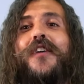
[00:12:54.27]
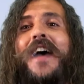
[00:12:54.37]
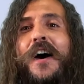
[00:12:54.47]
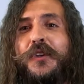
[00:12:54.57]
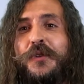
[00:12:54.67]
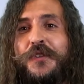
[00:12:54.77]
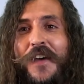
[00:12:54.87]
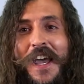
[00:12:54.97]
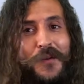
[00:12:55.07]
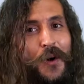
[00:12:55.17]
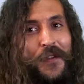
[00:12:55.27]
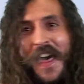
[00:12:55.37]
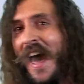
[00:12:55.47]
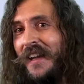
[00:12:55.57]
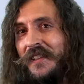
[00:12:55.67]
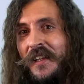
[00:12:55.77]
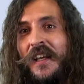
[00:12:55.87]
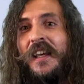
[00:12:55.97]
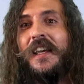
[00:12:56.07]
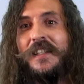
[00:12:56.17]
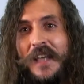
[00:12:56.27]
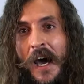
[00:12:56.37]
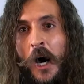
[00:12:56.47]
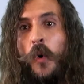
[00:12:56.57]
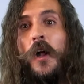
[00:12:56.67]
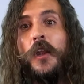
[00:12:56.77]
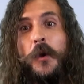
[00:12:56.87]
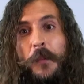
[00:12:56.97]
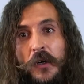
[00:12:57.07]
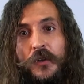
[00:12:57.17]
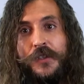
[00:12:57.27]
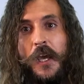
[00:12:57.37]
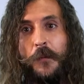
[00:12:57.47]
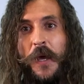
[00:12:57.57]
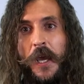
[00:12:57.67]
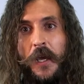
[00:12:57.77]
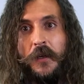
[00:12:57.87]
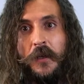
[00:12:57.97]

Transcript: values fade, well, that is how the bills get paid.